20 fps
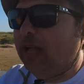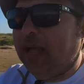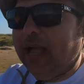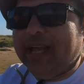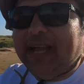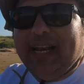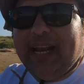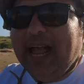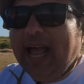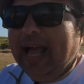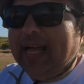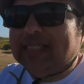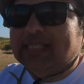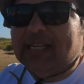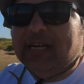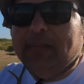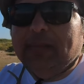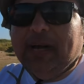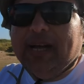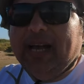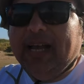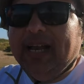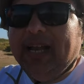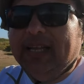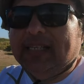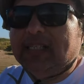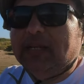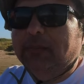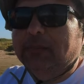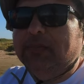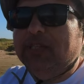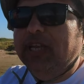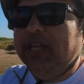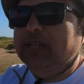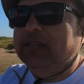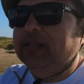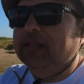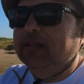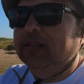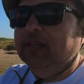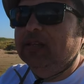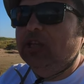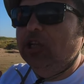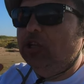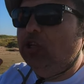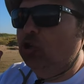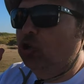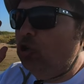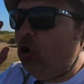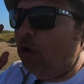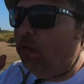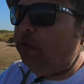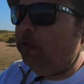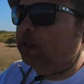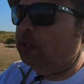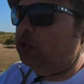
I gotta ask him. I gotta ask him. Did did you know for